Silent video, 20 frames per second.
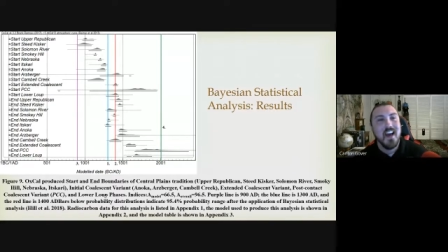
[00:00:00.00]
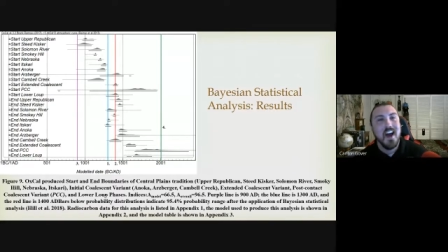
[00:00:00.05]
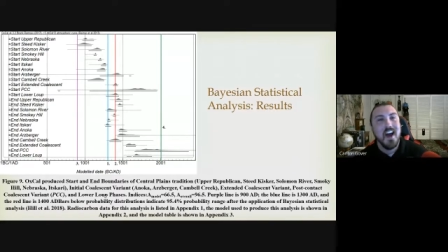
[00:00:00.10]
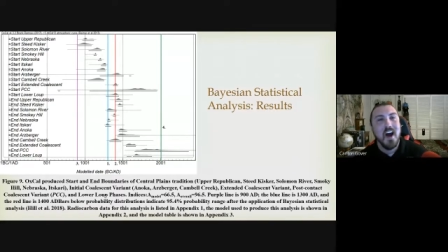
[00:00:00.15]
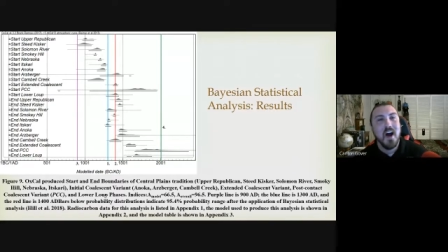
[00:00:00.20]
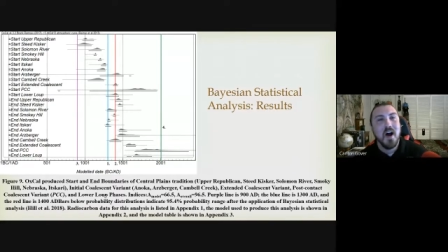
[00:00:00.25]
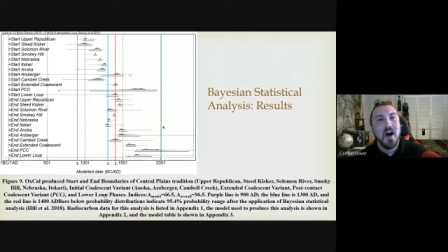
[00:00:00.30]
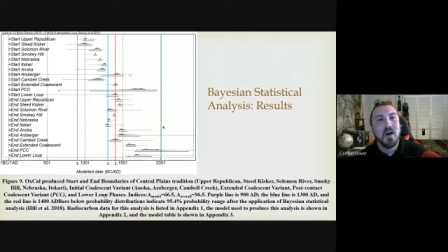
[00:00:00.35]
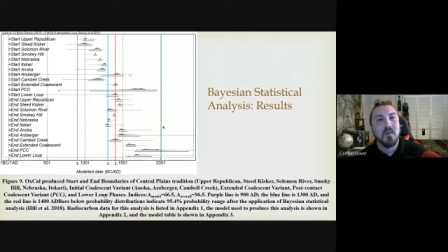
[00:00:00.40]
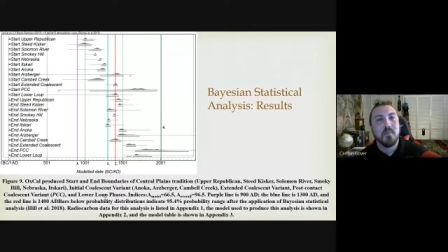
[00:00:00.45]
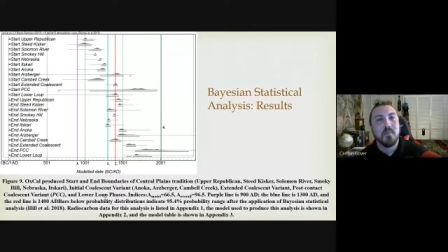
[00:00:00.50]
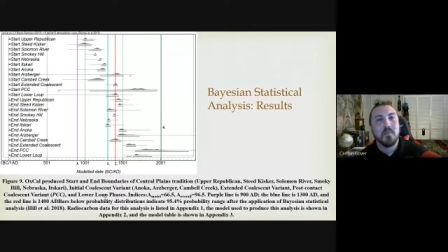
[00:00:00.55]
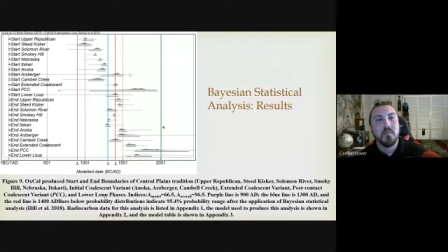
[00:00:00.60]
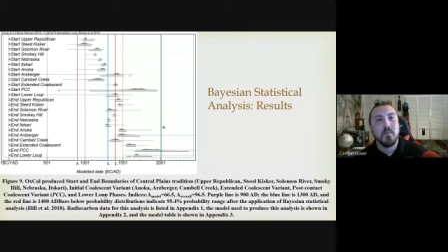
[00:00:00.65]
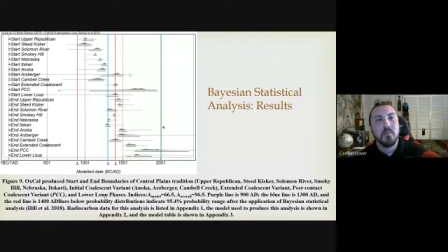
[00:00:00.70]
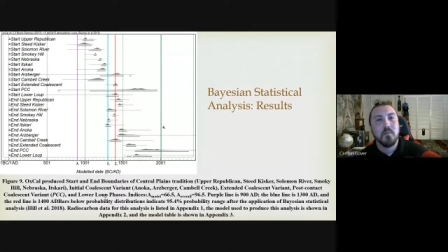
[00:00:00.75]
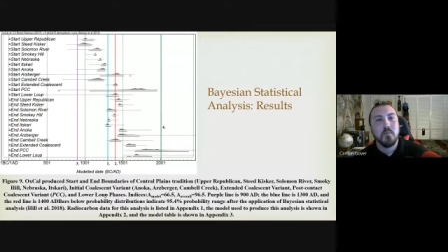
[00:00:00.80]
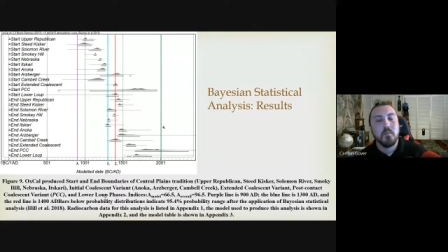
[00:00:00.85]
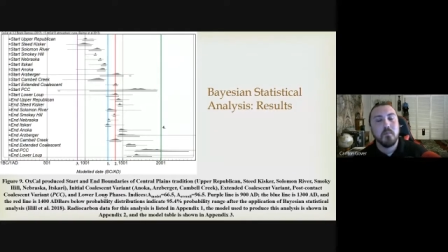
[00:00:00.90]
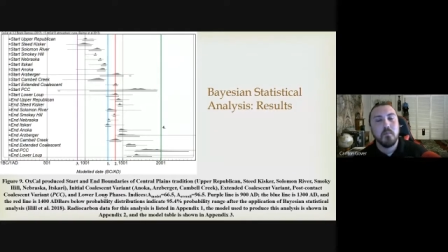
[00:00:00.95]
Um,
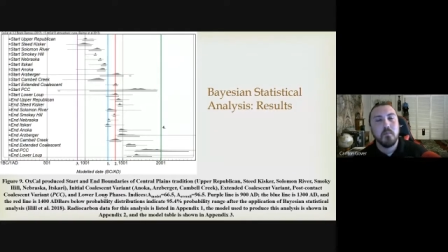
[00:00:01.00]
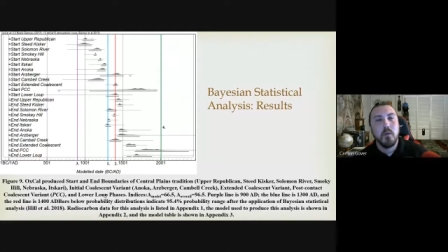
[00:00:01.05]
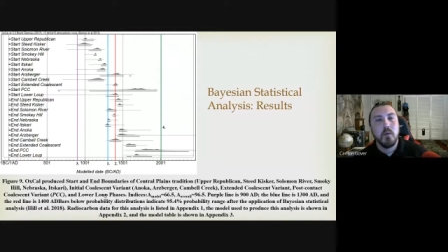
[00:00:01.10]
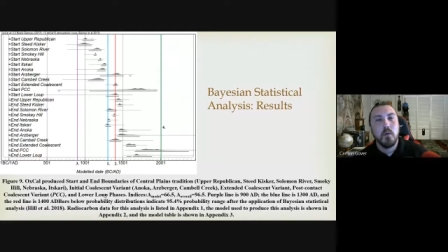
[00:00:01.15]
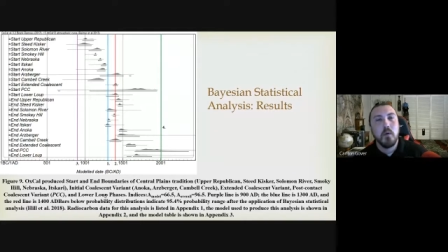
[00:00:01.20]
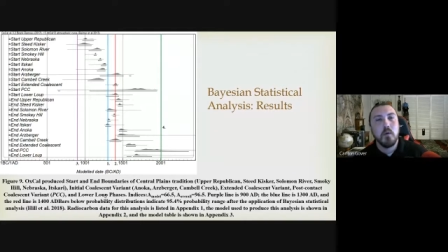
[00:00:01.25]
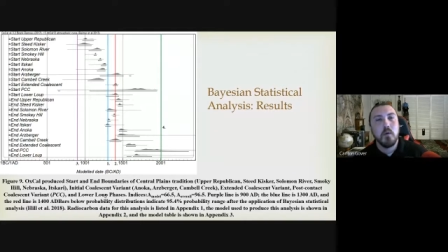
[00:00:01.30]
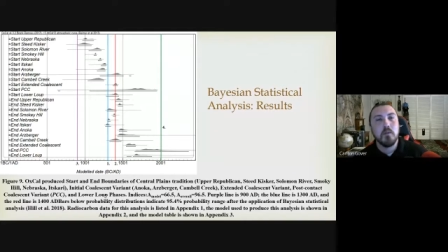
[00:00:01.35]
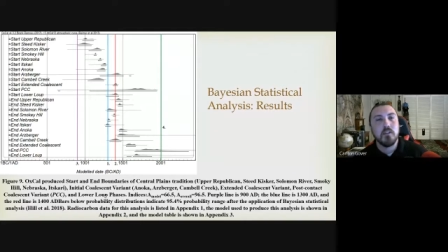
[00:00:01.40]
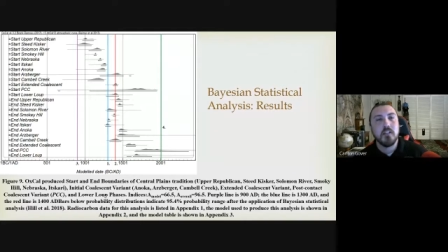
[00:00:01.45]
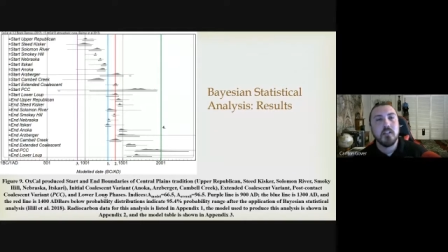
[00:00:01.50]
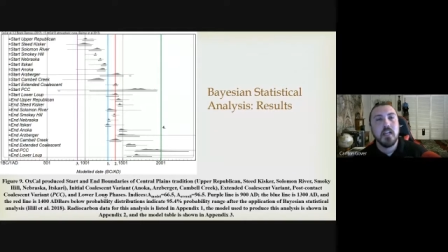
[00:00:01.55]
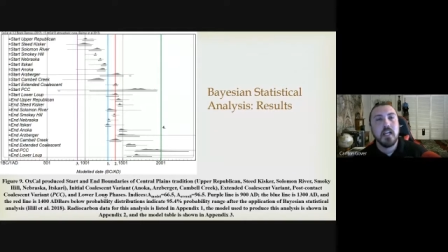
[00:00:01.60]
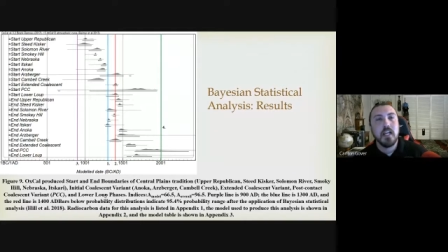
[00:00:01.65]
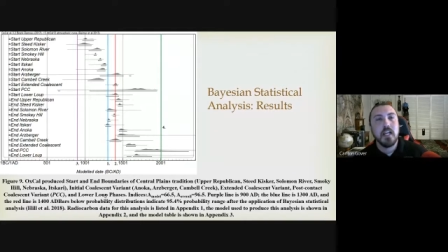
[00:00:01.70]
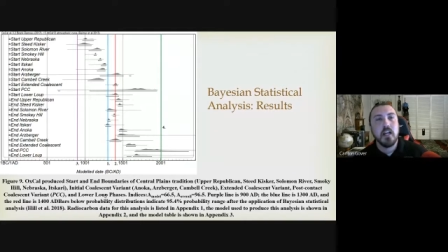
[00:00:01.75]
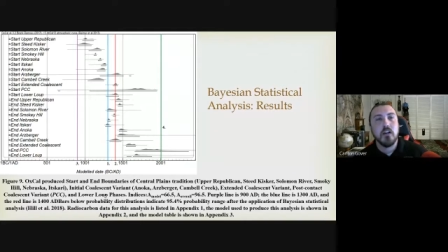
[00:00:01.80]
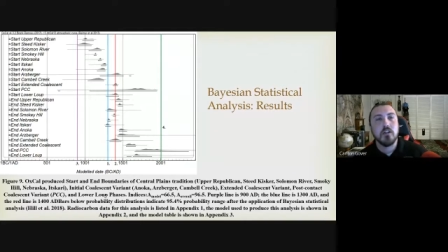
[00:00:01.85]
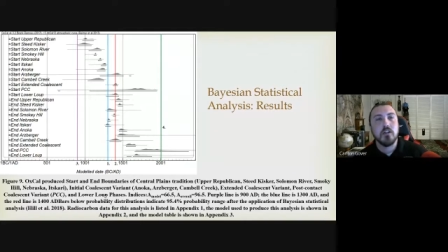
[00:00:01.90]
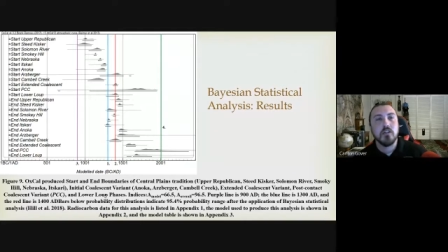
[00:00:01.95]
but what we're
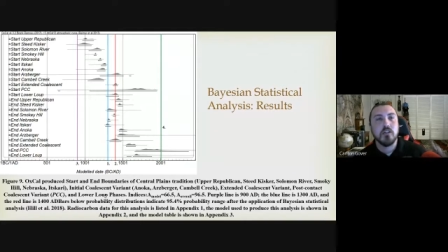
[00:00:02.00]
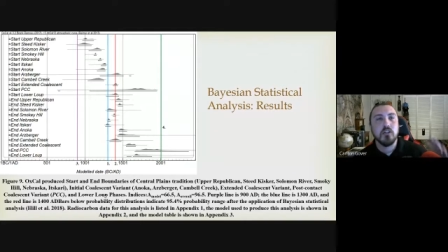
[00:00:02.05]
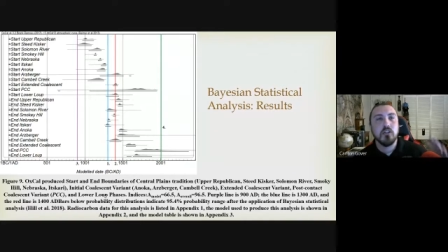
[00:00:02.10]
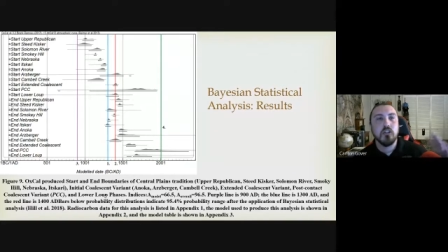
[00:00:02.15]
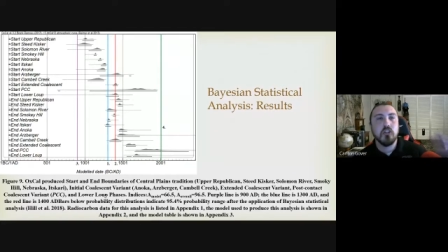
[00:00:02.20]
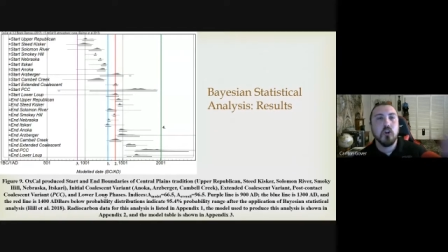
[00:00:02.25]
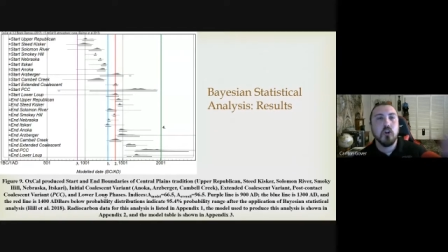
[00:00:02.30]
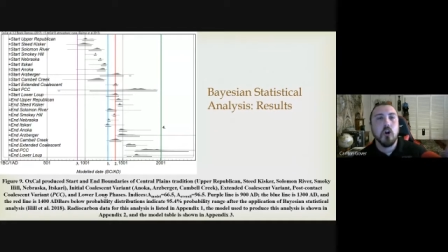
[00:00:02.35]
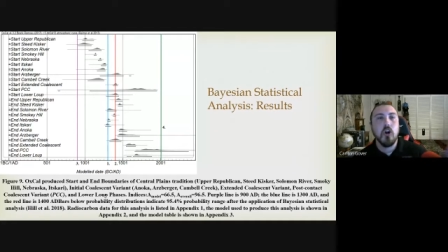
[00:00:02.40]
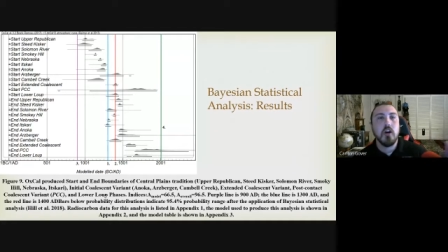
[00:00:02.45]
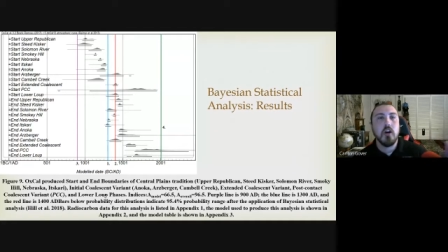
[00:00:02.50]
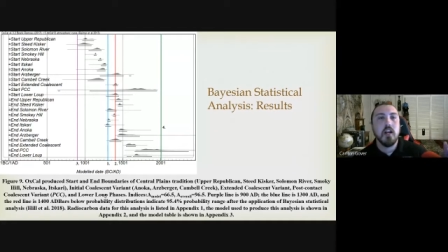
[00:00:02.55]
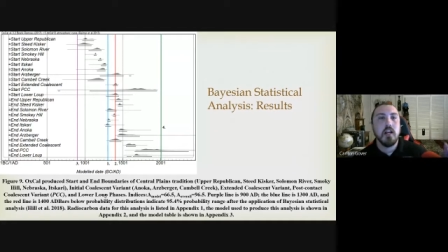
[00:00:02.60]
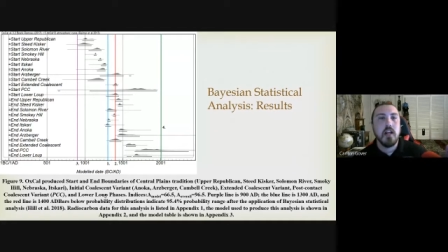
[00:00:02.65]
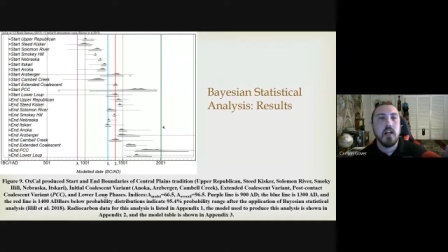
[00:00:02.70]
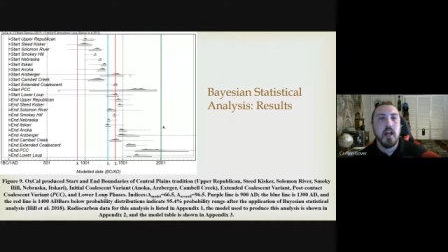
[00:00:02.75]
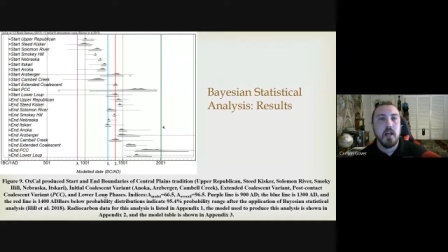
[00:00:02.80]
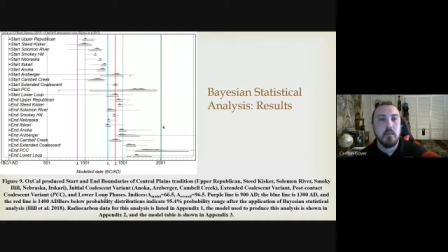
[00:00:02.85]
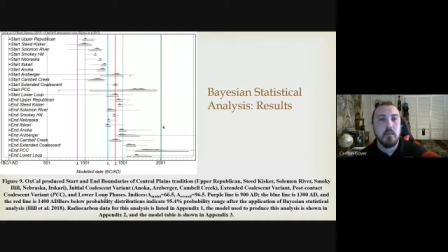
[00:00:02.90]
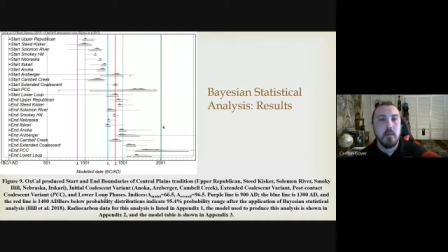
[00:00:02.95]
seeing here is start
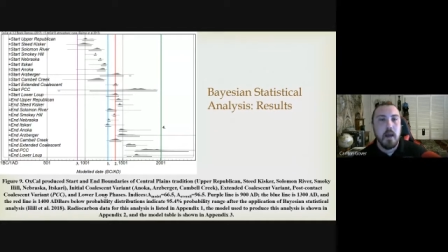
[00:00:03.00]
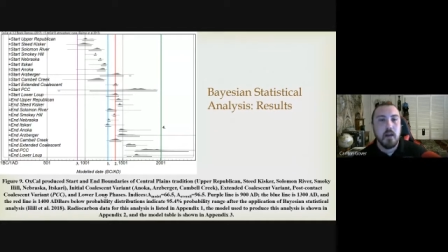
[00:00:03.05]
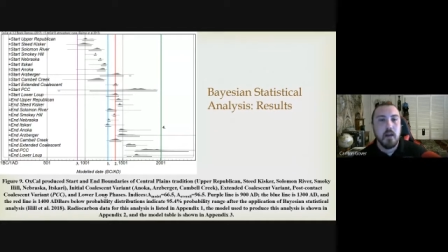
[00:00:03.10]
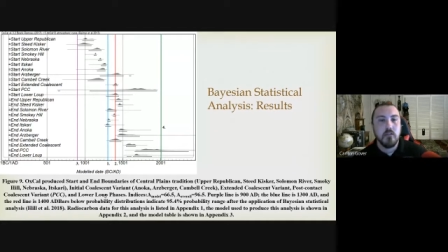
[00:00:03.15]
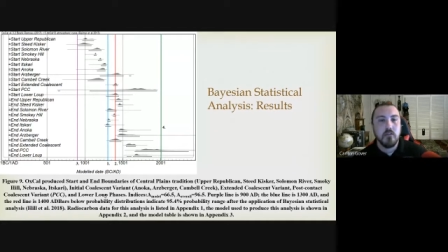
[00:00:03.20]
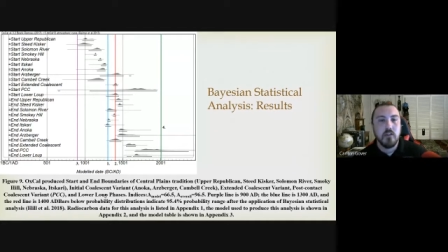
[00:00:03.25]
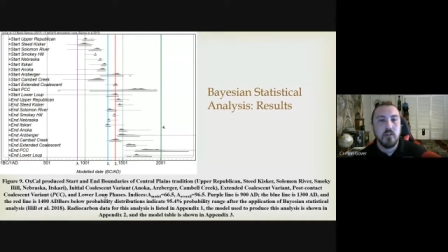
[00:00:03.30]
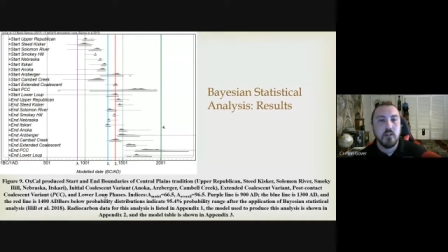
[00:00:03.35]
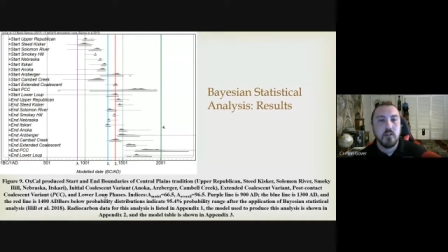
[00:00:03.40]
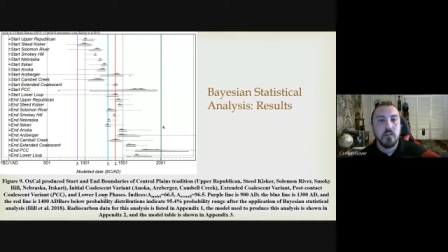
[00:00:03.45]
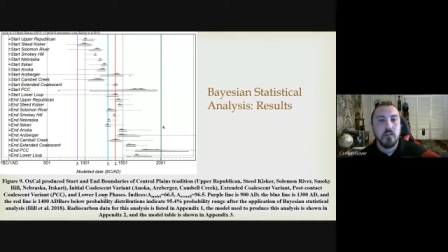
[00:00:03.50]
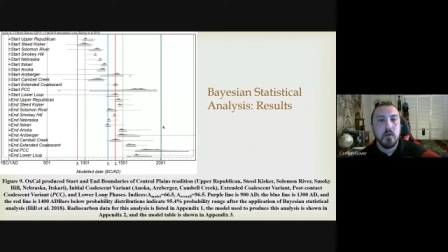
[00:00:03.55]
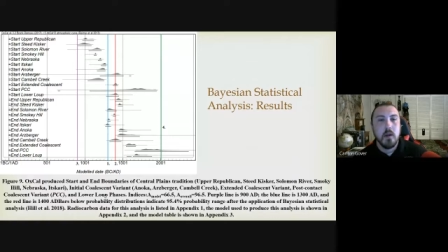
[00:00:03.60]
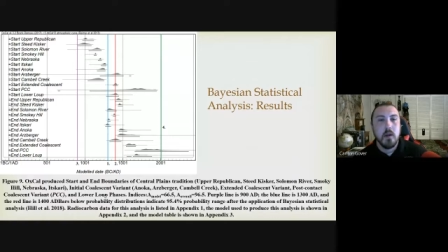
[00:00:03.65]
and end boundaries.